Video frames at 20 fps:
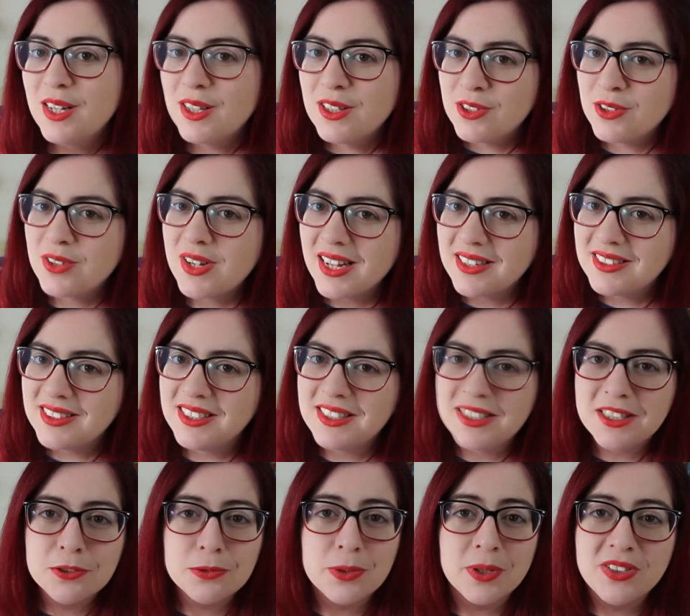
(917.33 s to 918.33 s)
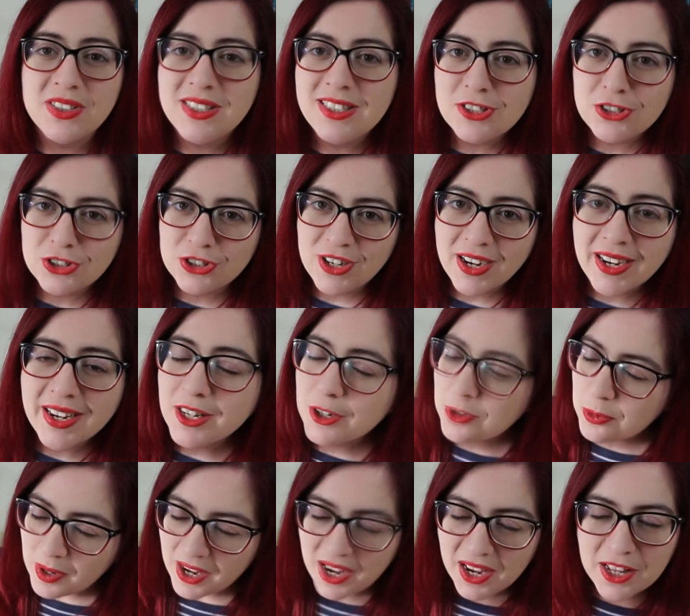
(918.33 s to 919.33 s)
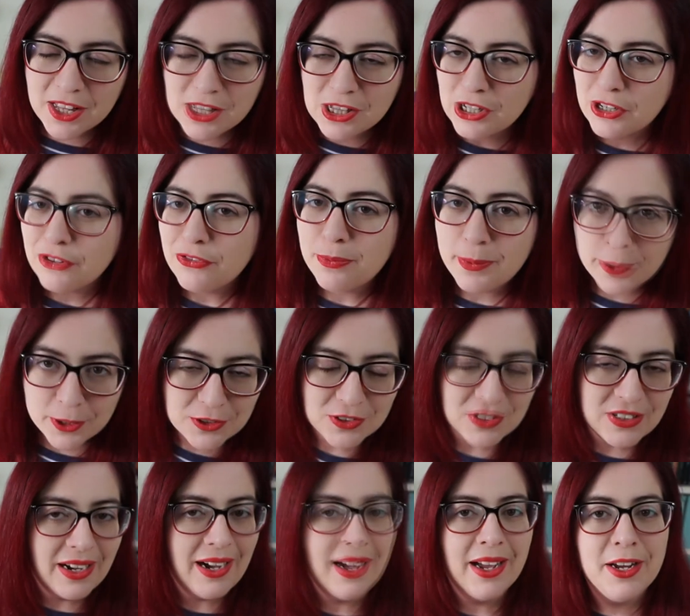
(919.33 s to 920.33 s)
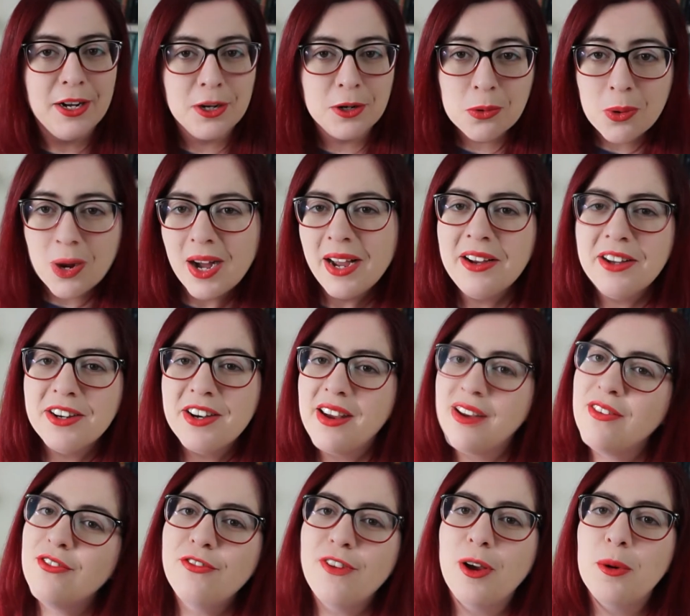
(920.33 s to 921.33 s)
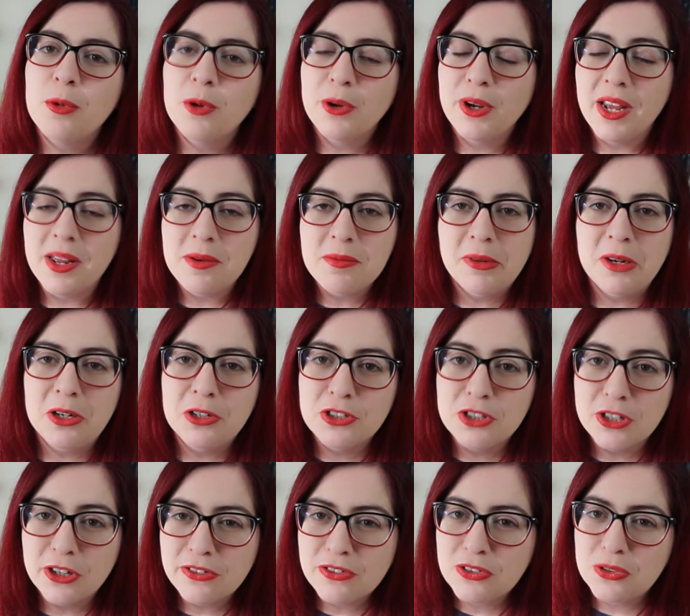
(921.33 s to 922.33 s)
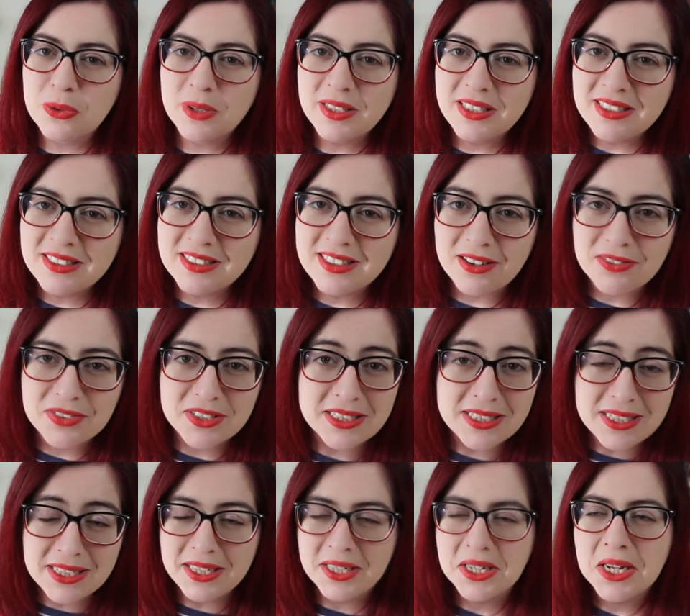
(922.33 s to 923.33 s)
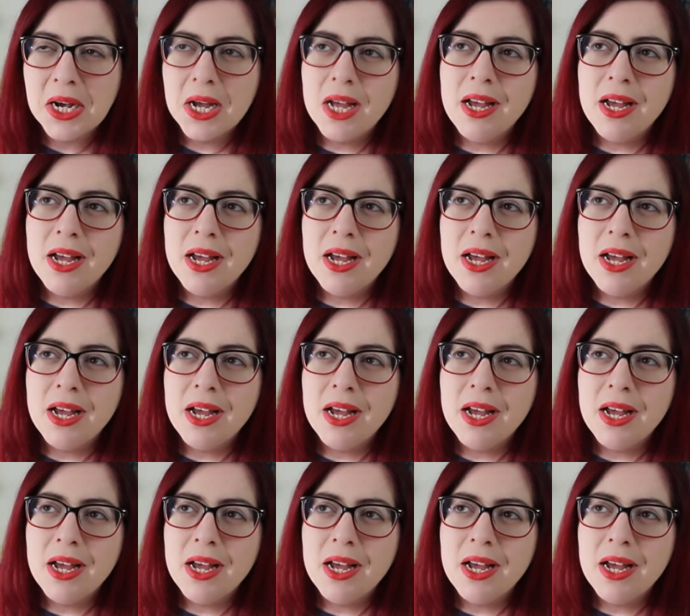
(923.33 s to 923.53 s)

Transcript: So that's it, this was the giant pile of books I acquired in February and March of 2017.